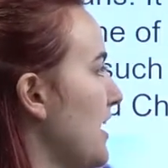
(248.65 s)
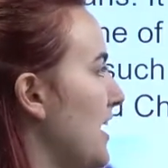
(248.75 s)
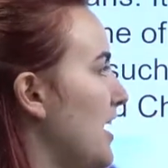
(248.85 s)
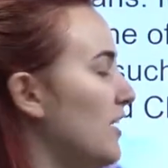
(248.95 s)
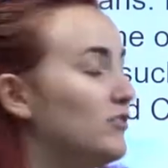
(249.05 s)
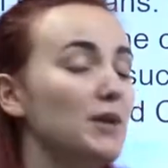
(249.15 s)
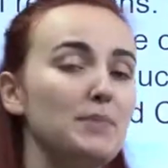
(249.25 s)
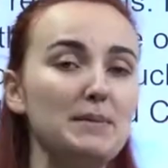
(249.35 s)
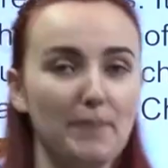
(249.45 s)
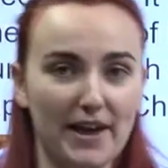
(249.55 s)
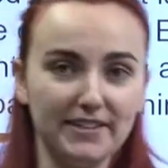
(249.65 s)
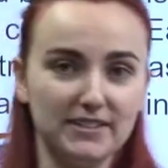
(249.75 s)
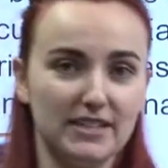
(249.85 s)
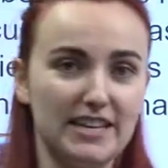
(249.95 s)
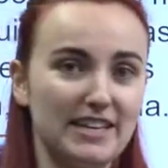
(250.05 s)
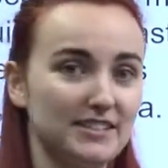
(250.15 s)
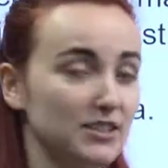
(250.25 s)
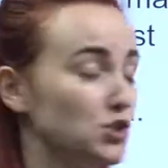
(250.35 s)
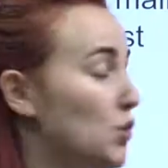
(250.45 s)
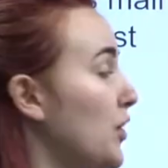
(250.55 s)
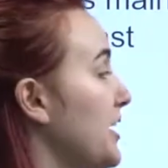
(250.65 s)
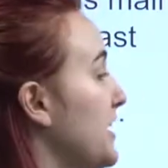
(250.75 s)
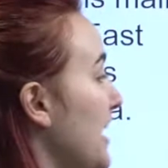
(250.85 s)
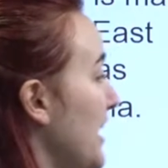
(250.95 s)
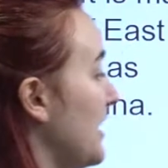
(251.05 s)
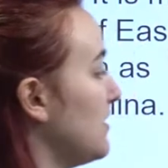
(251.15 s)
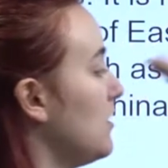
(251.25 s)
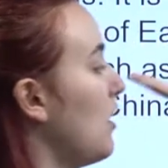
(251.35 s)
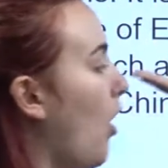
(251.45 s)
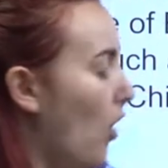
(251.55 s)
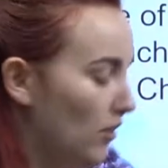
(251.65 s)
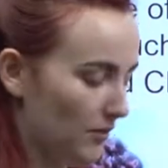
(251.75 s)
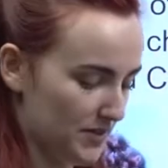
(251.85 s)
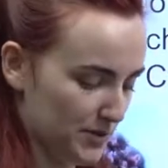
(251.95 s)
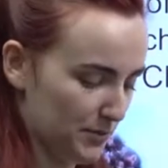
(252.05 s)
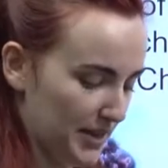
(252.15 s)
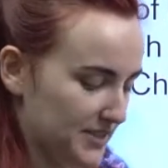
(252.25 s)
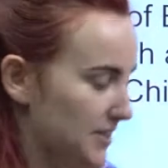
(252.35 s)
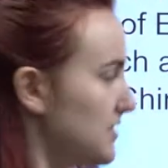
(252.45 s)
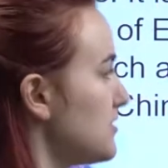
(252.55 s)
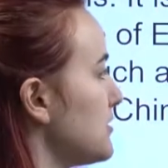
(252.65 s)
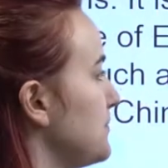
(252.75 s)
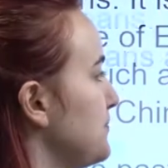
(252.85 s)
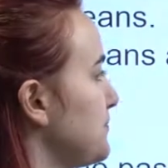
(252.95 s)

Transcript: red bean paste is enjoyed in all of these places.